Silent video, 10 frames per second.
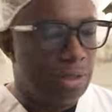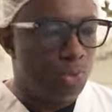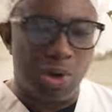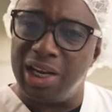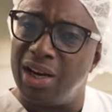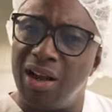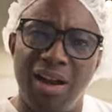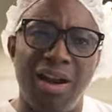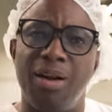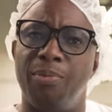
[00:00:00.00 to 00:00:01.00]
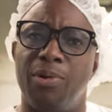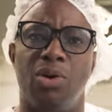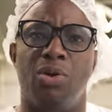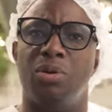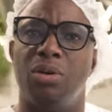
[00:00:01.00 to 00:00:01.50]
I was working hard,
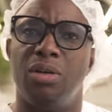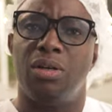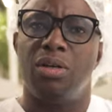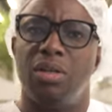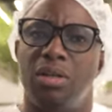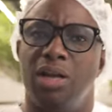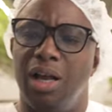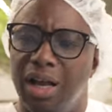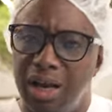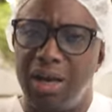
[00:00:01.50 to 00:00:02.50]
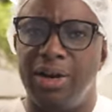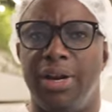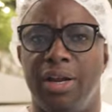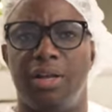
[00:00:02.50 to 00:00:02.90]
bro hard.